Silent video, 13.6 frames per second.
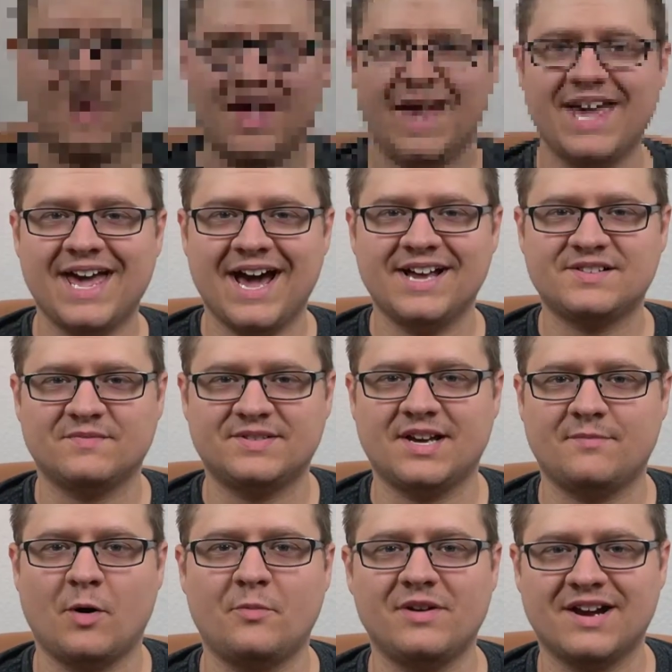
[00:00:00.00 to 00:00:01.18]
guys, what's up? Hope you
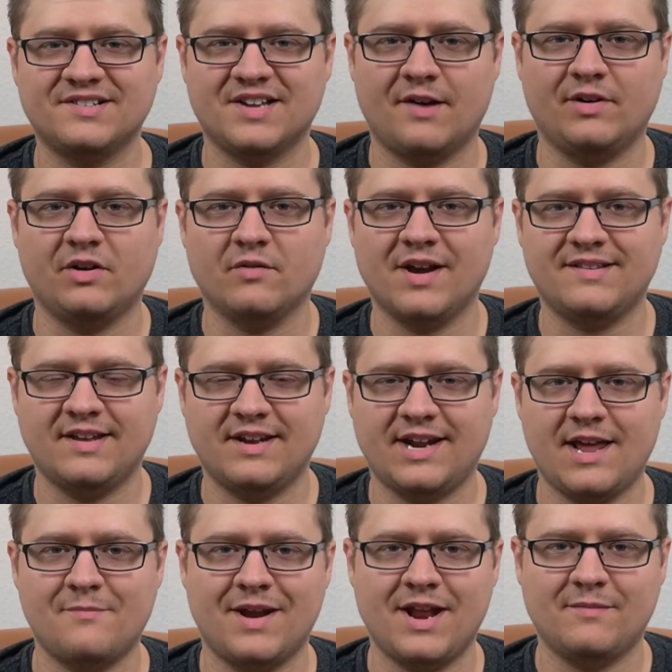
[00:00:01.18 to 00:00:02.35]
guys are having a great day today. My
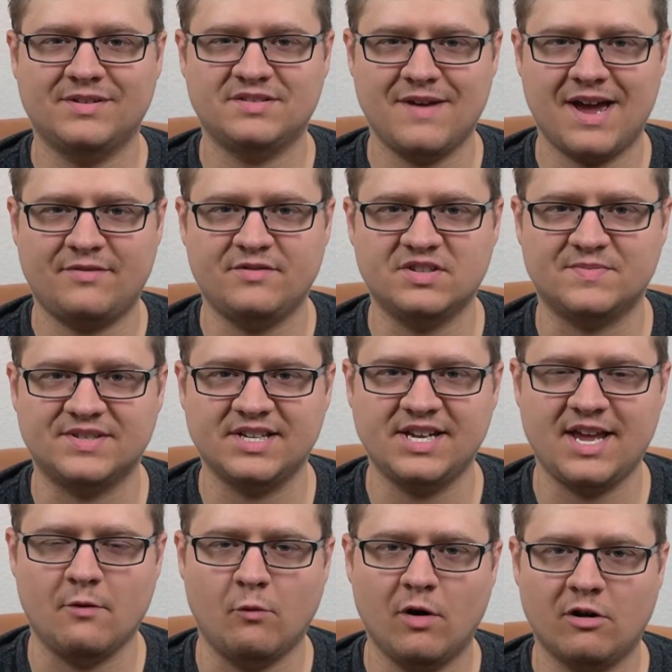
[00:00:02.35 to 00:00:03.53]
name is Matthew Spositi, and
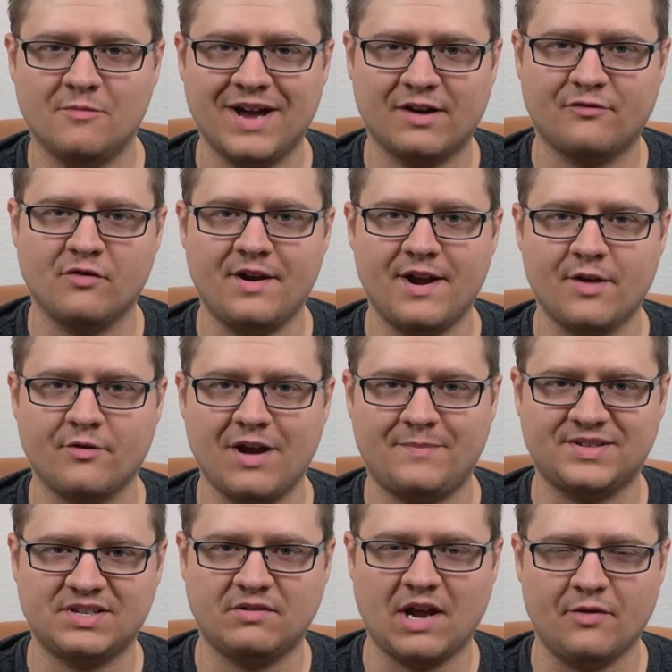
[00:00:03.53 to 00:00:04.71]
welcome back for another episode
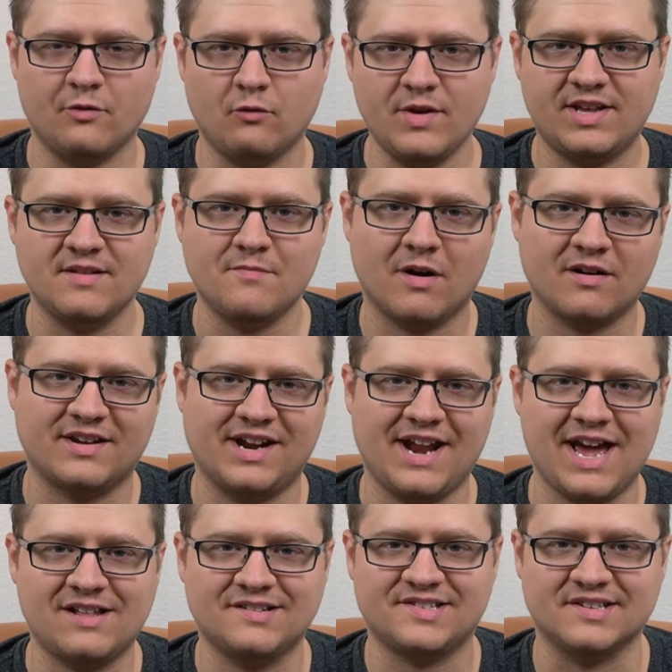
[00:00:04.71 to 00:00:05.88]
of the Weekly Market
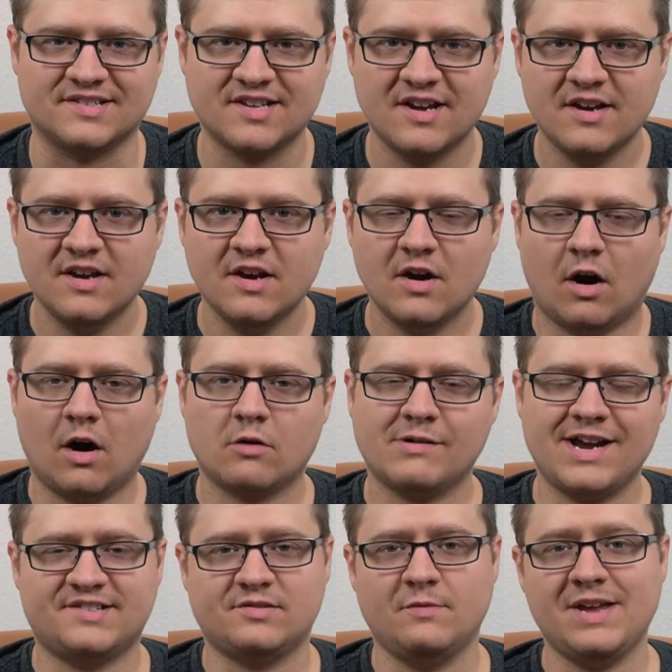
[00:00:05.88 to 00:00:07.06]
Analysis. Alright, so
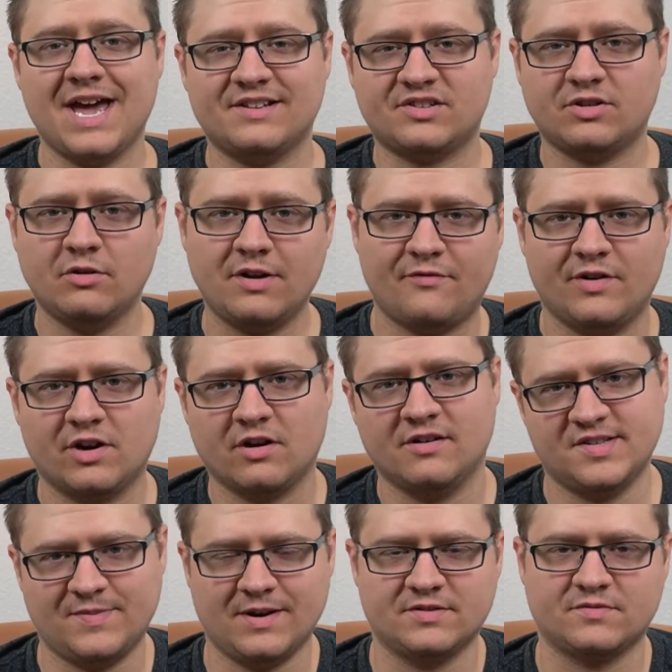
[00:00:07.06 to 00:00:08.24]
we got two different currency
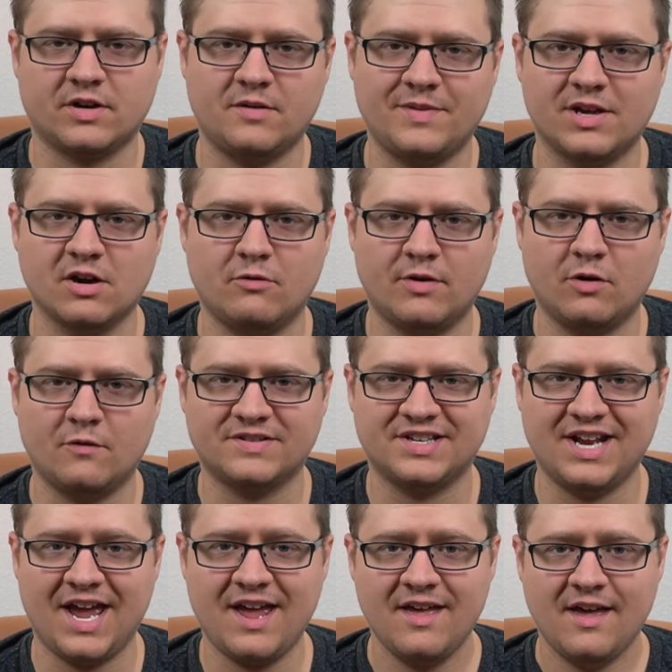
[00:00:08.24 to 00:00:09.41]
pairs we're going to be going over today,
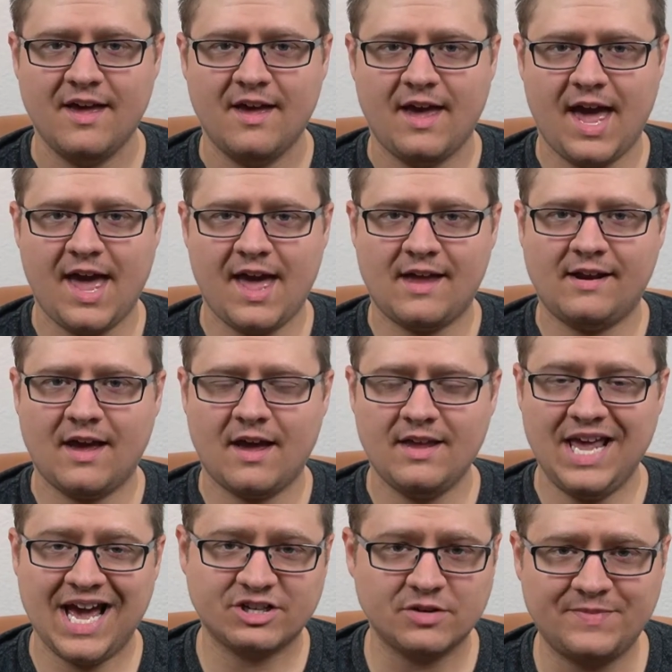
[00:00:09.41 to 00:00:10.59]
and yeah, it
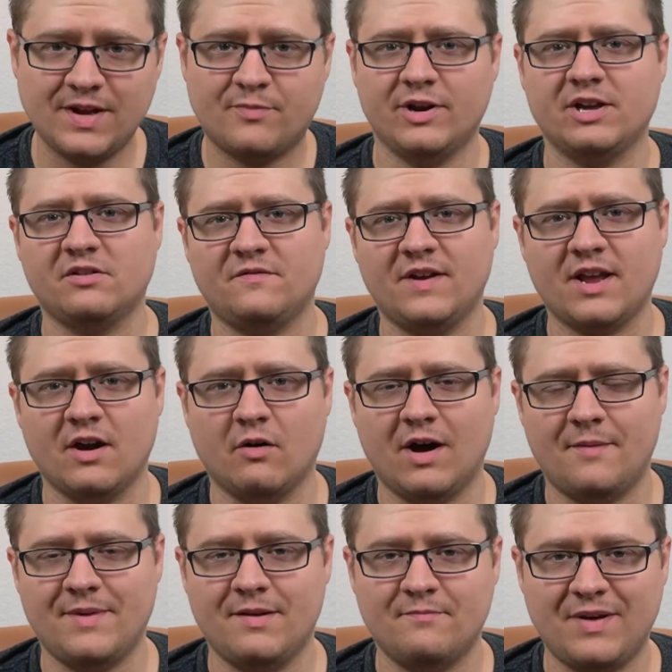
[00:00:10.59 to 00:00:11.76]
should be a pretty good video. I mean,
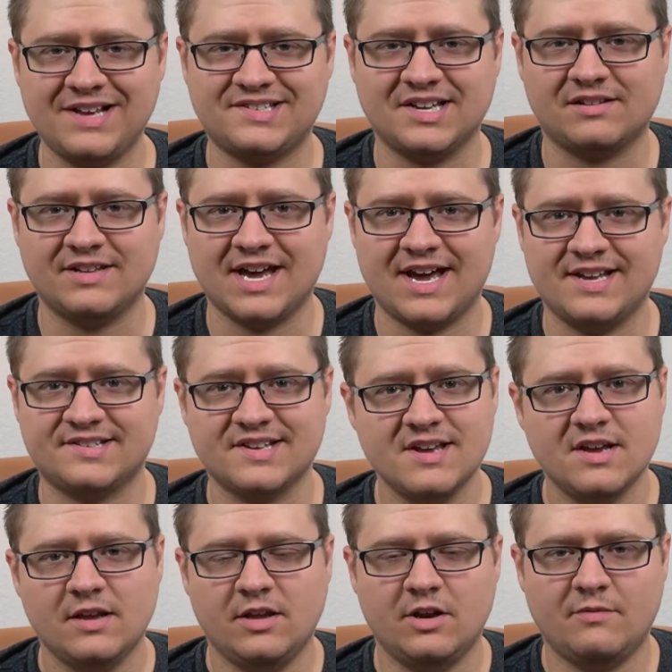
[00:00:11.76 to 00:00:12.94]
basically guys,
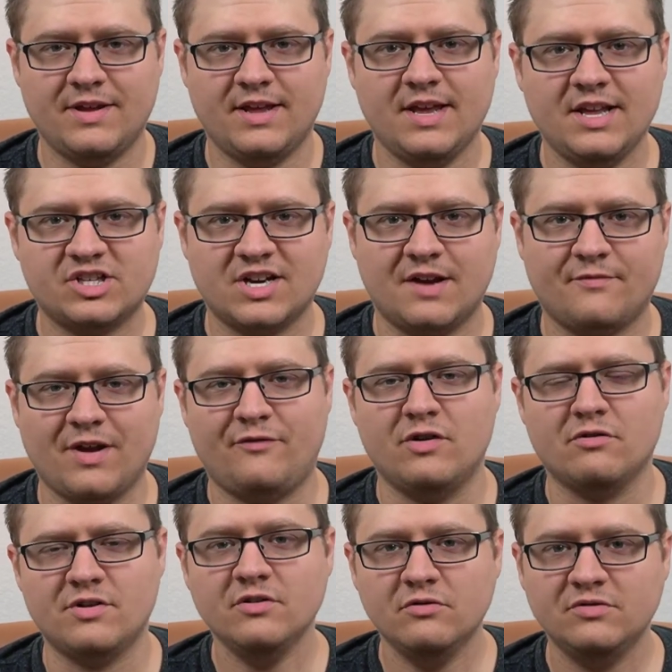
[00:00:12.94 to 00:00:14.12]
each and every, if you're
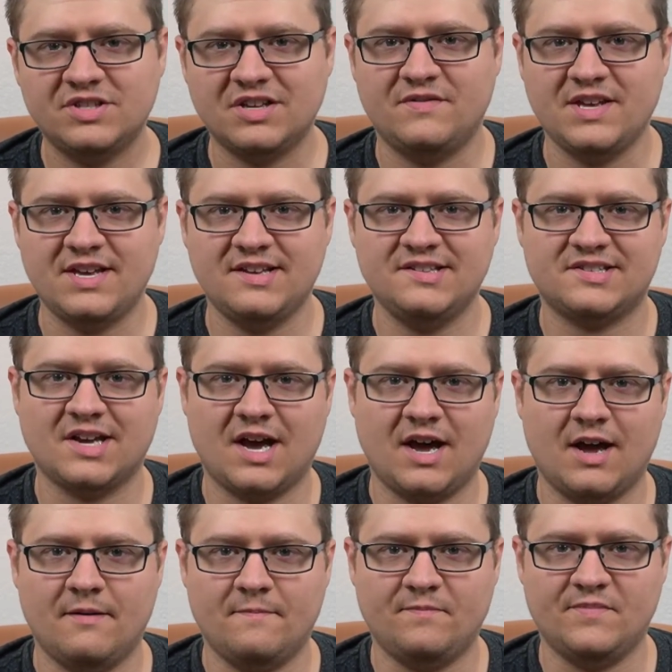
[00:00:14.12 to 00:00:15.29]
new to these
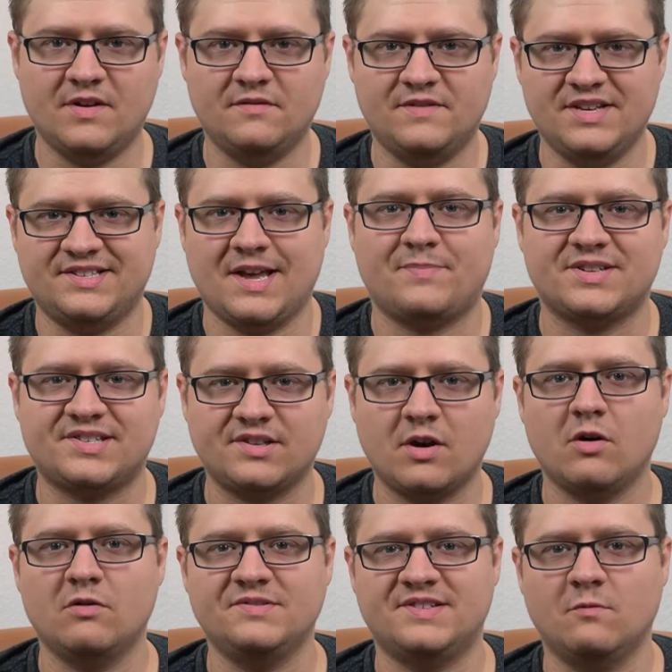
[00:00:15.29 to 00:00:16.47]
episodes
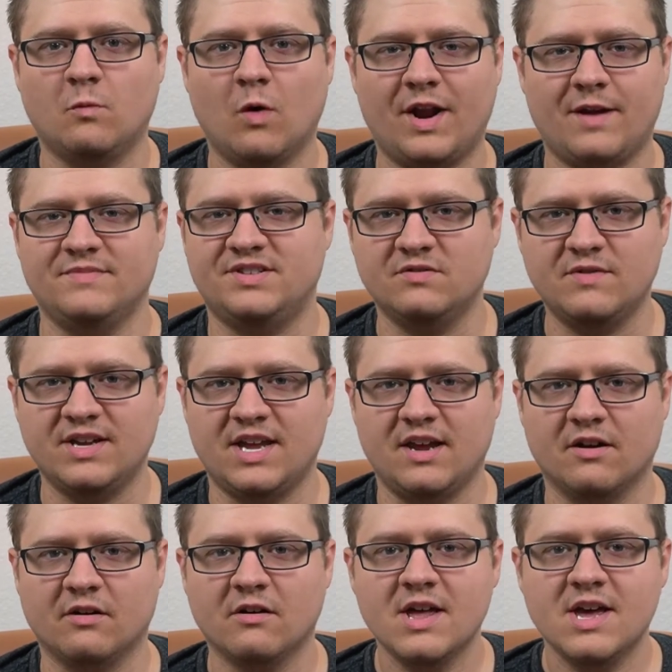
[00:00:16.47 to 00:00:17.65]
and what I'm doing here,
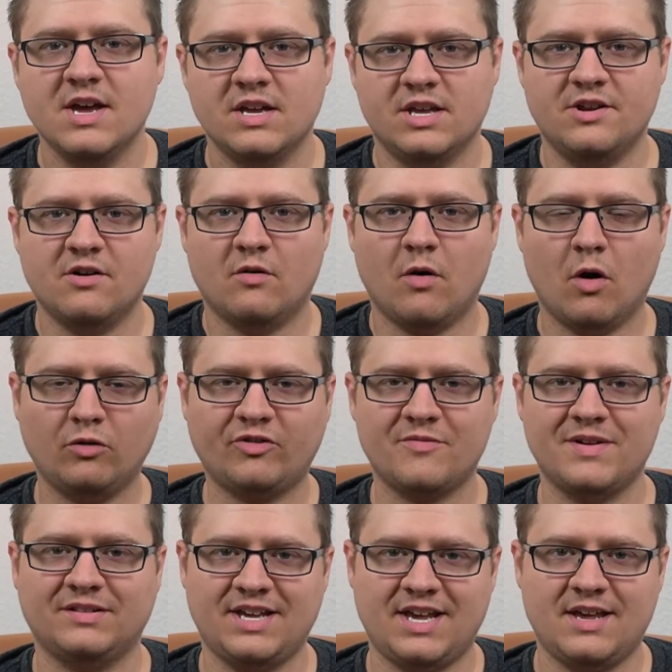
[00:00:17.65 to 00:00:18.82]
ultimately,